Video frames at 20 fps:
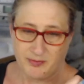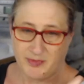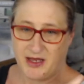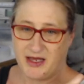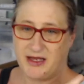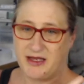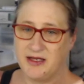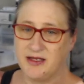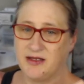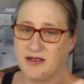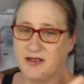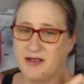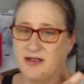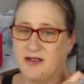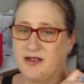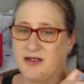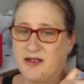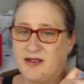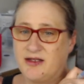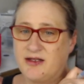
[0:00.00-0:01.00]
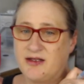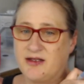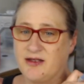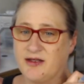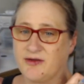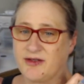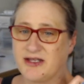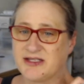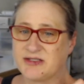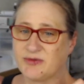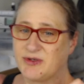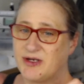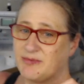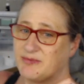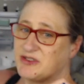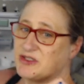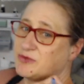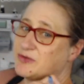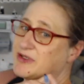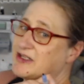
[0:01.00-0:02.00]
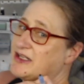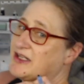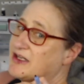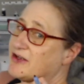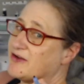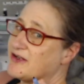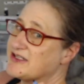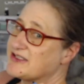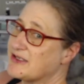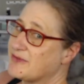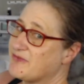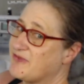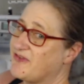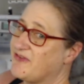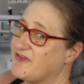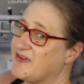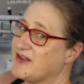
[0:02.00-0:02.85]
my, okay, so what I'm doing here is I'm